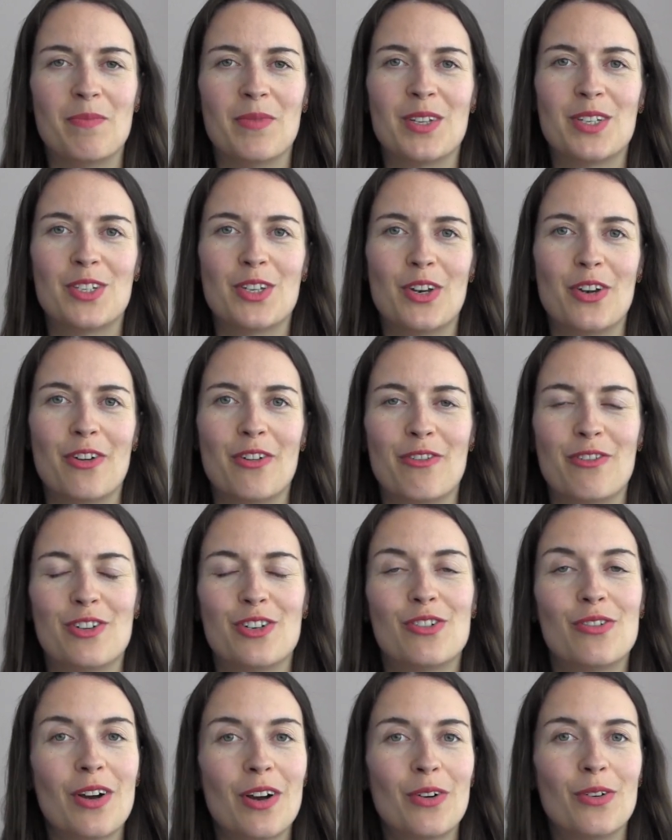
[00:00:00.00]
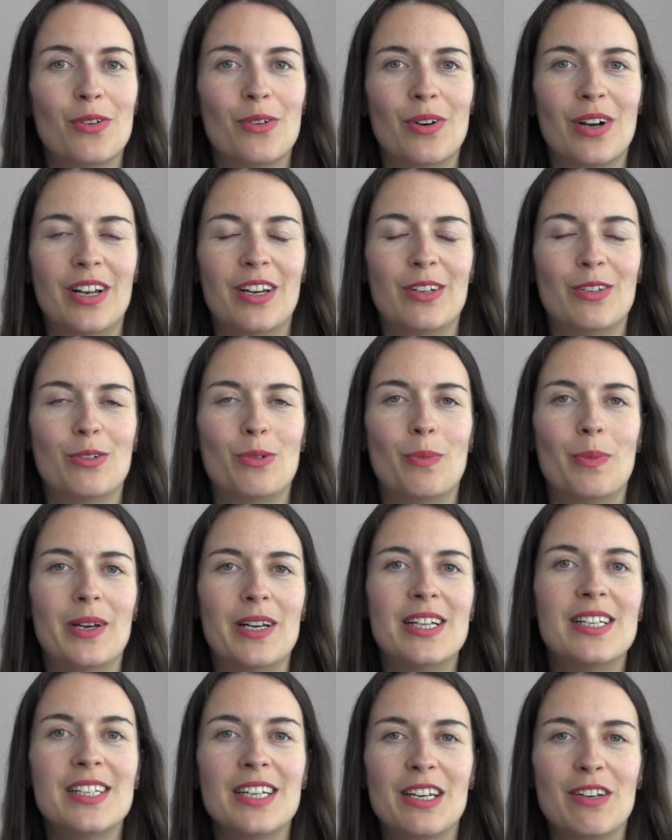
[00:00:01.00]
sort of struggle a little
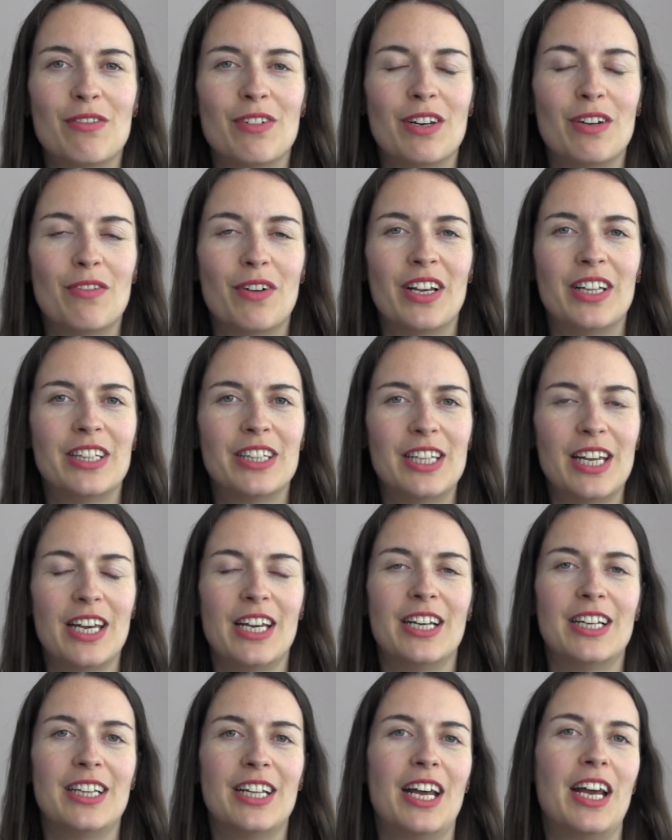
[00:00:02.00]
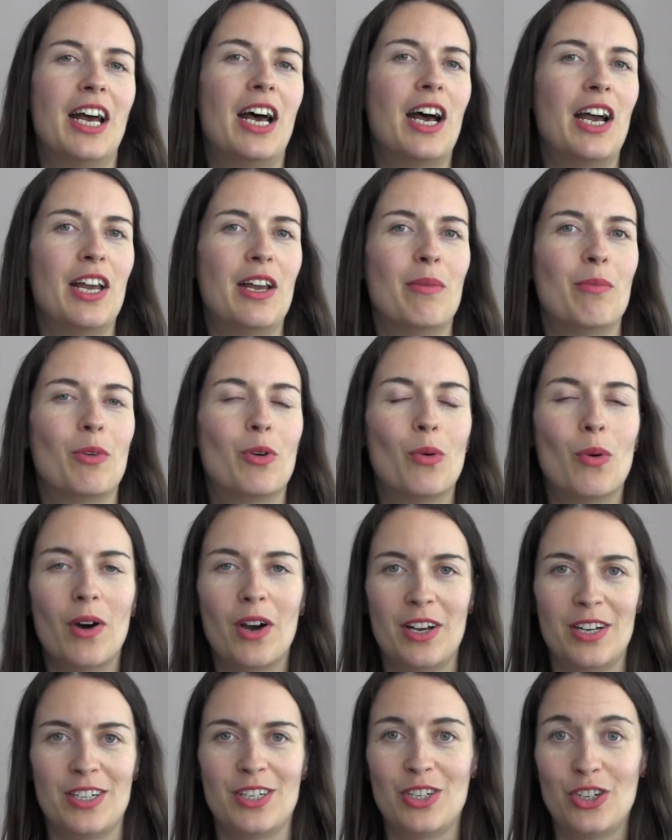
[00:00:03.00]
bit. Even if I think that I am
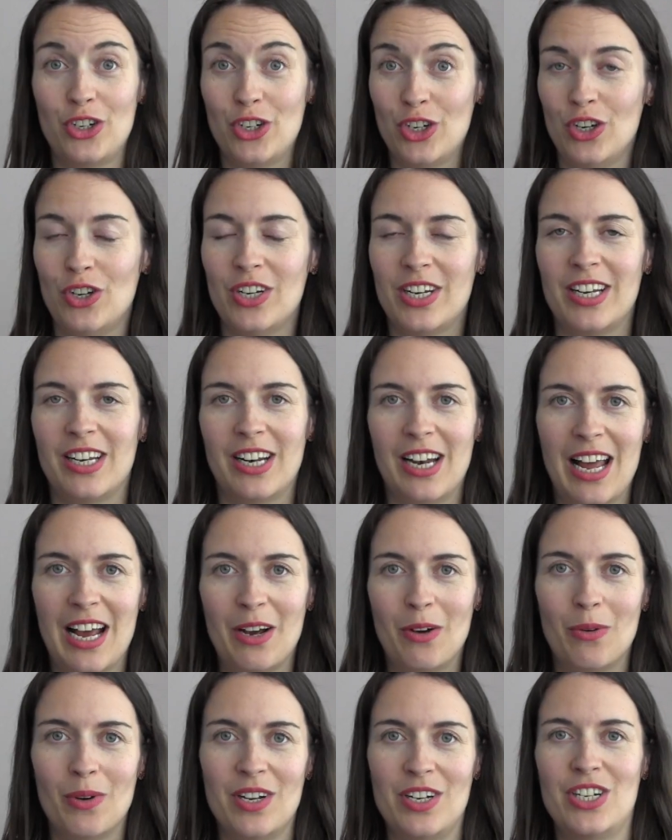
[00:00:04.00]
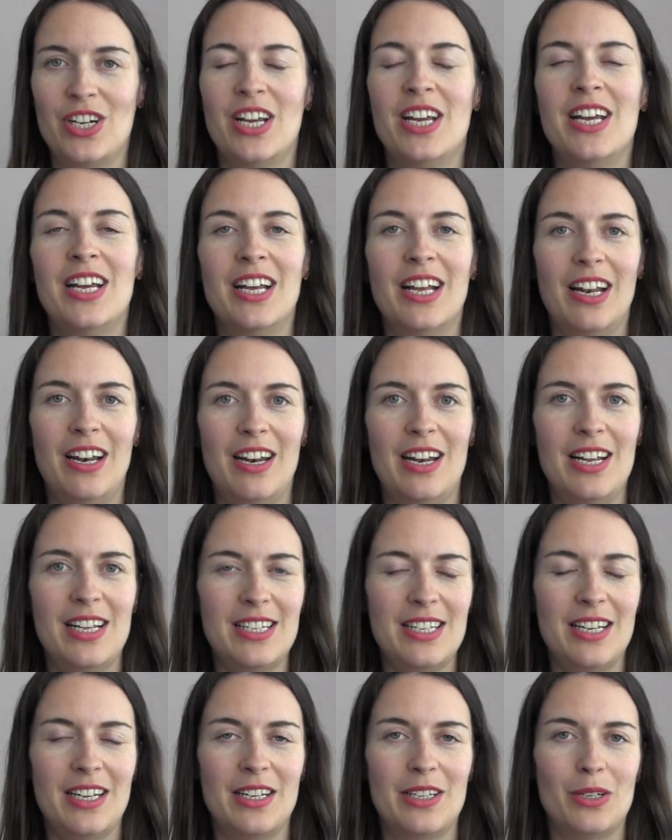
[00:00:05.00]
quite good at a language,
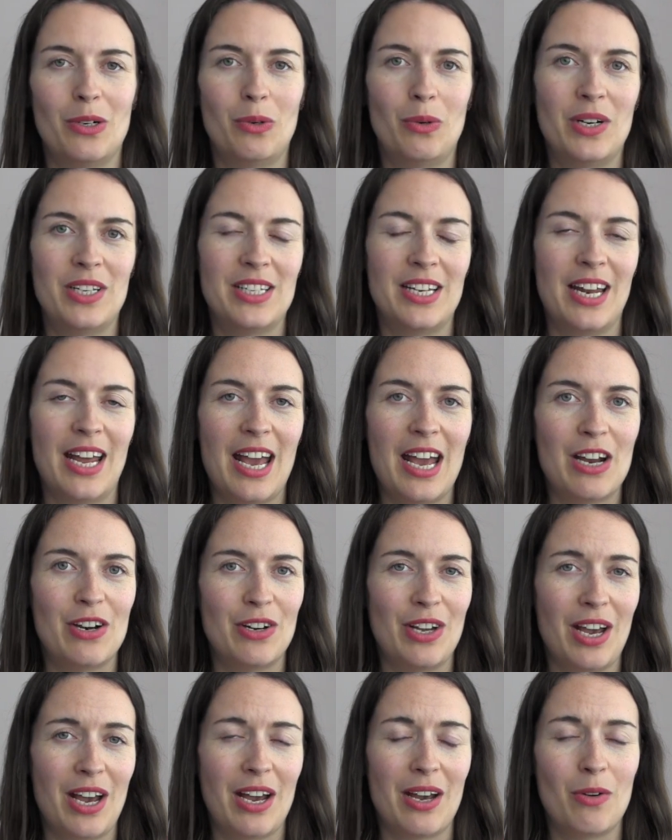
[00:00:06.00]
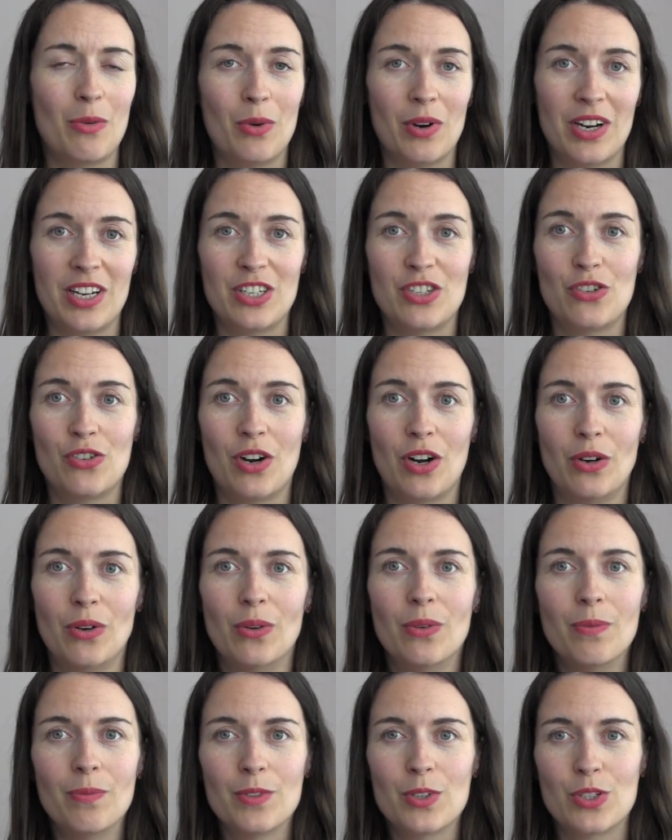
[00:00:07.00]
listening is always an area where I
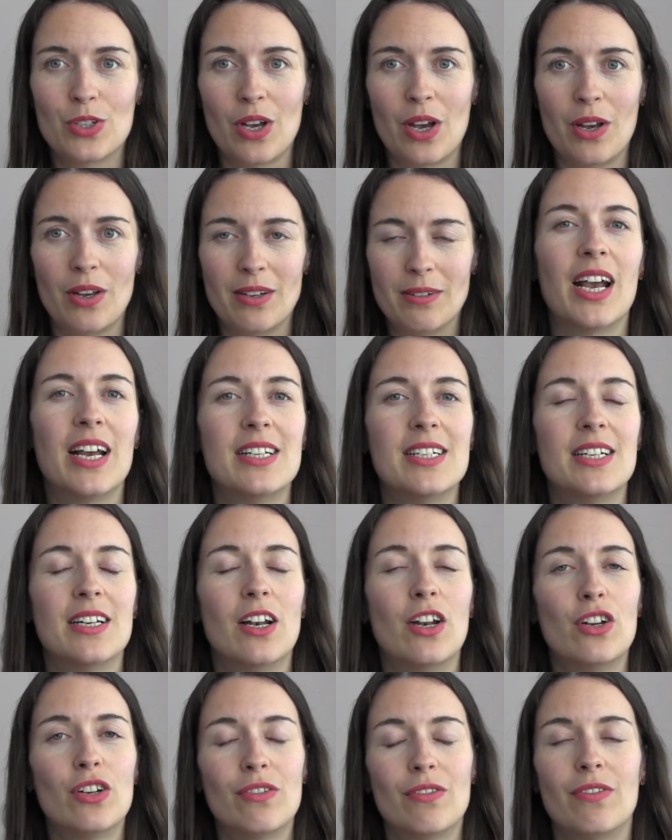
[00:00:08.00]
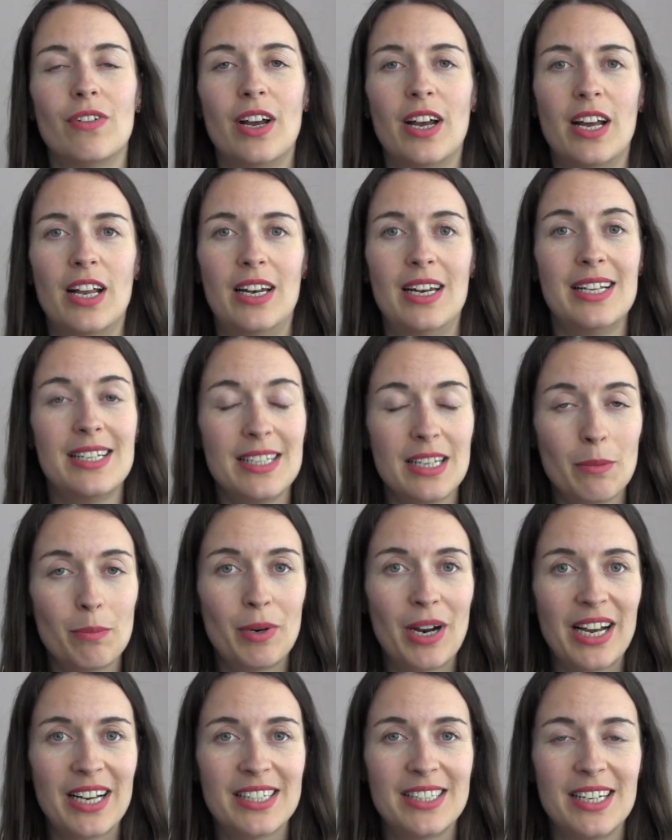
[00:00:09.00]
struggle. So I did a lot of listening
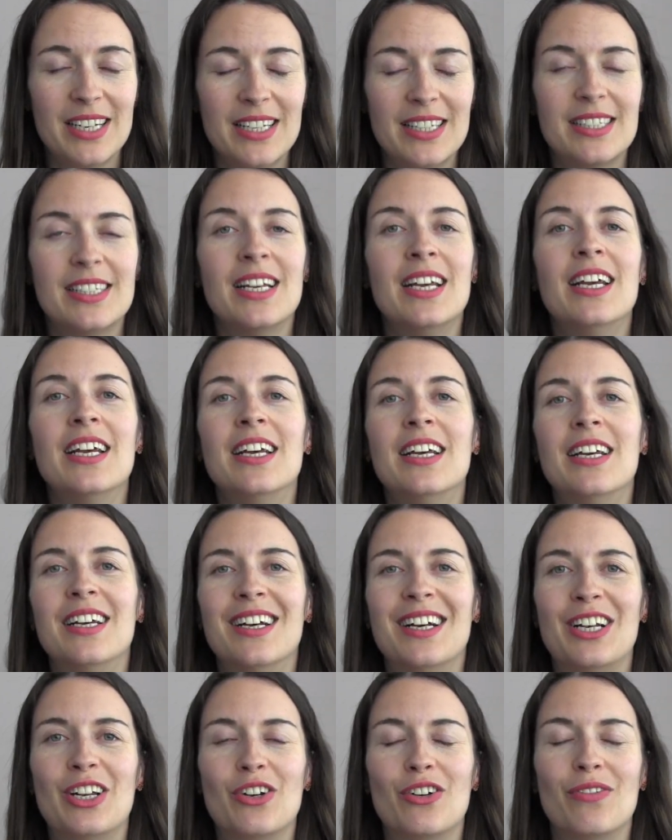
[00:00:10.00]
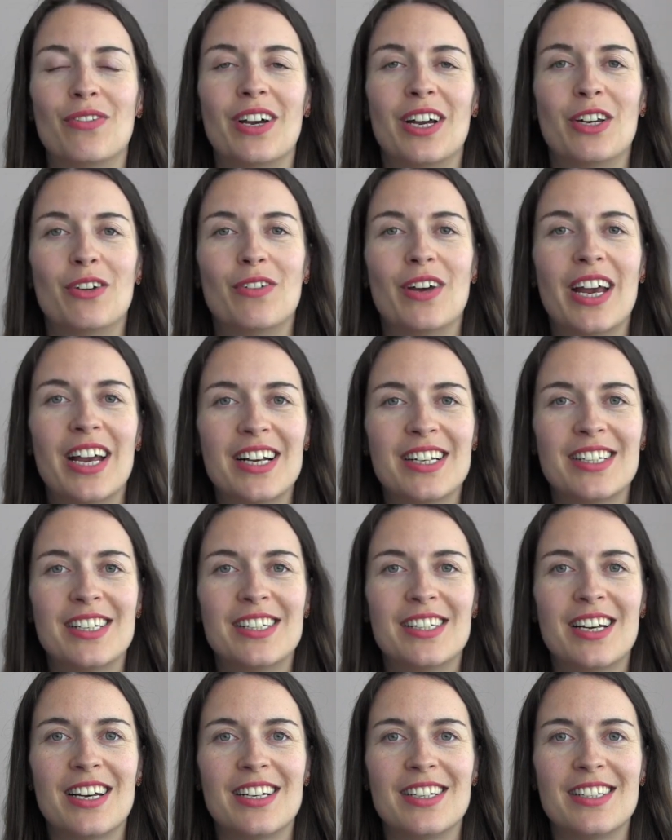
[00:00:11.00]
practice, a lot of kind of
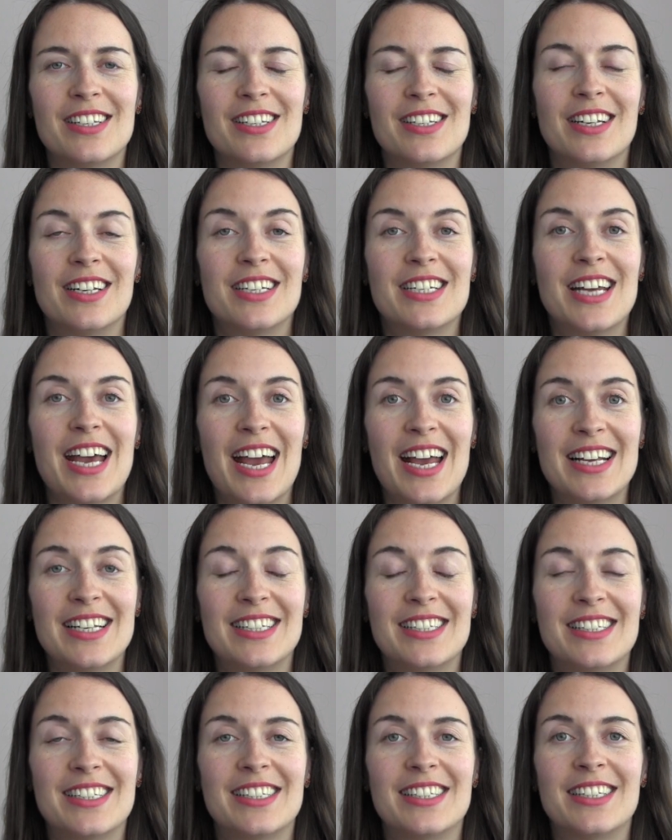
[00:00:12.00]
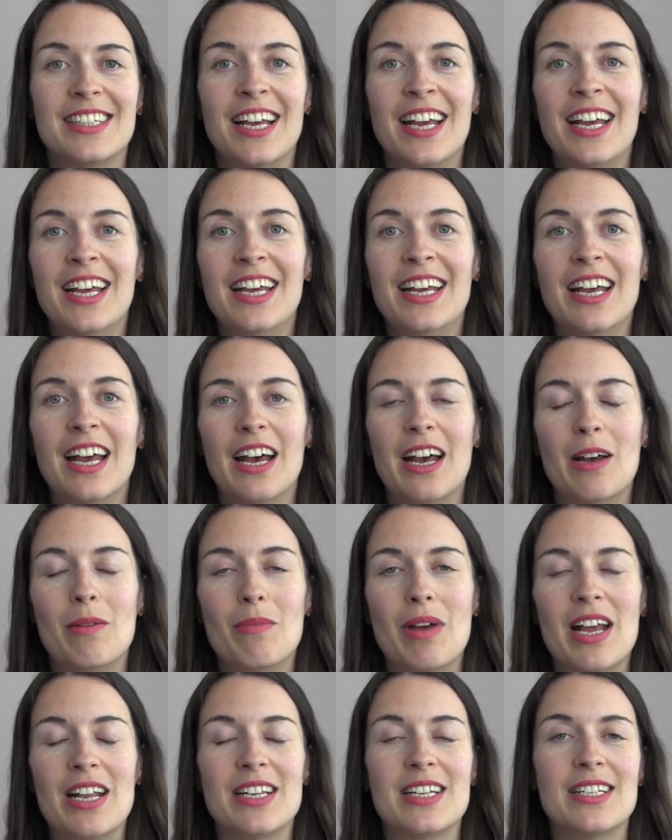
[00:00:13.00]
exercises and tests,
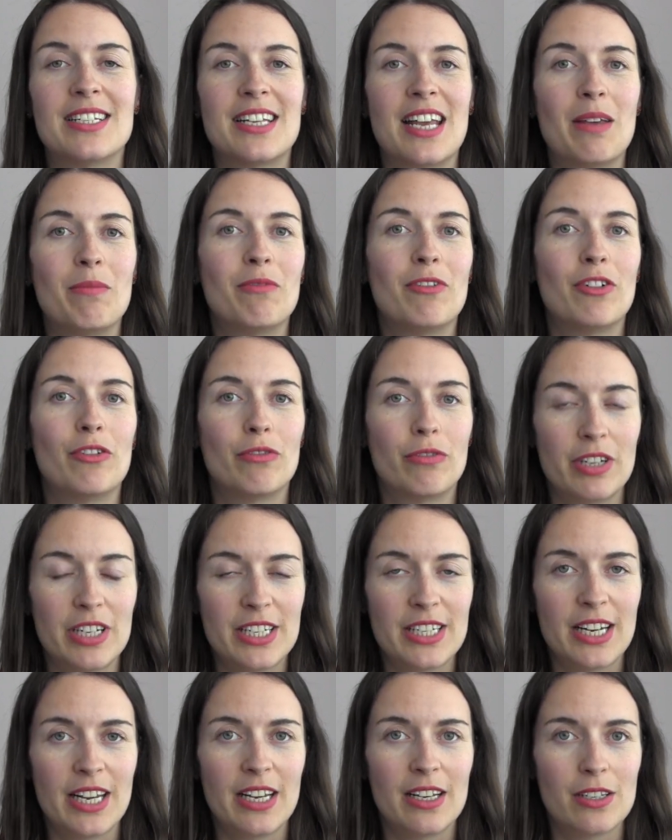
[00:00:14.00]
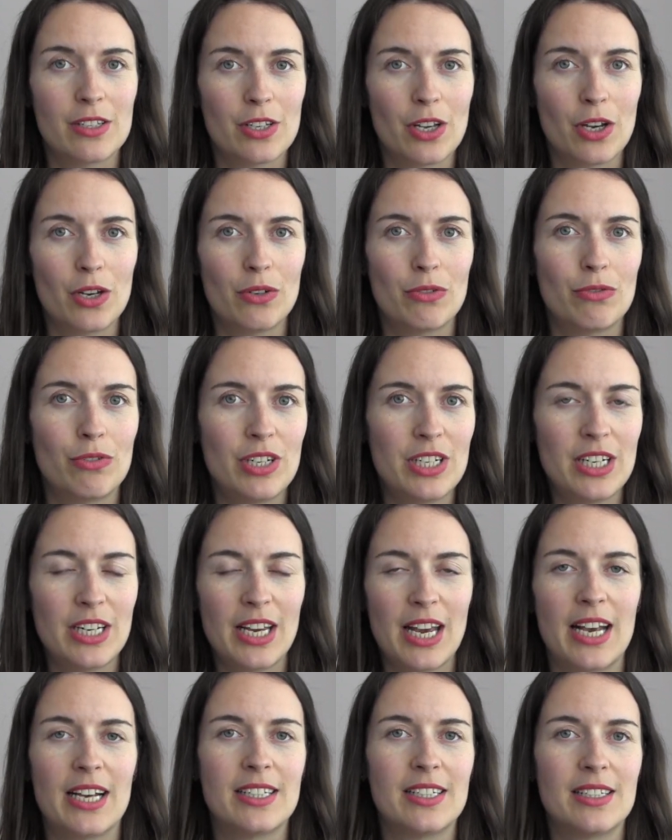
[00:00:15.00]
and the same for reading. So
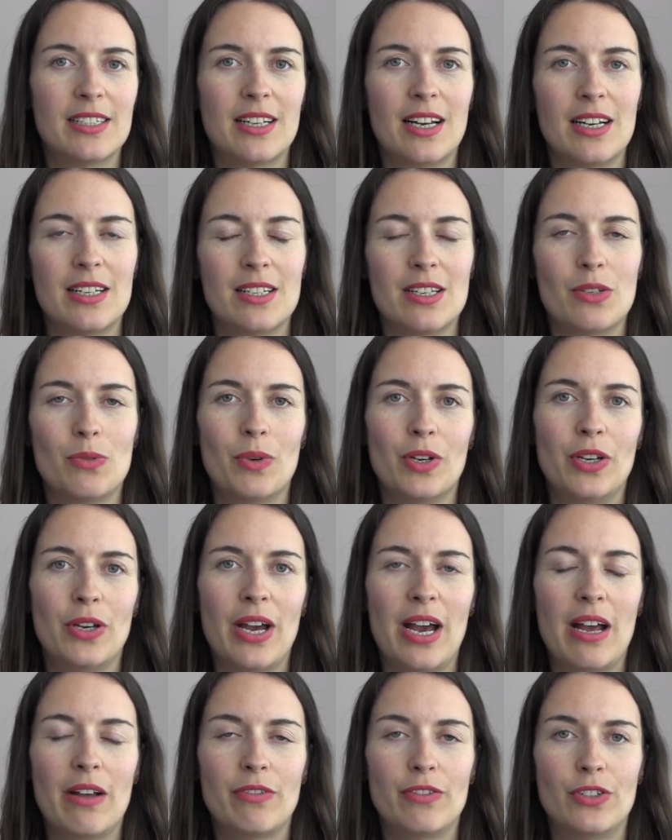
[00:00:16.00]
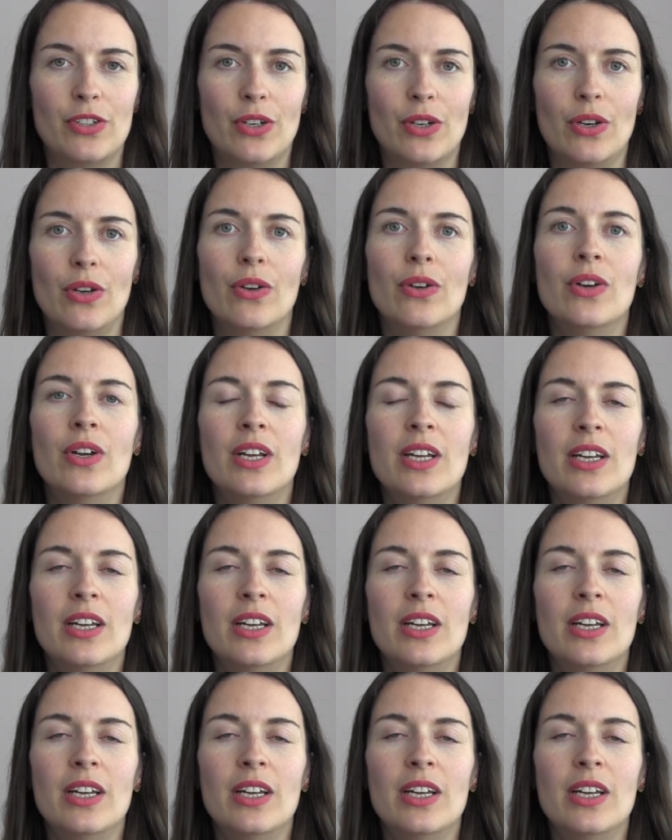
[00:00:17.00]
reading exercises where you have to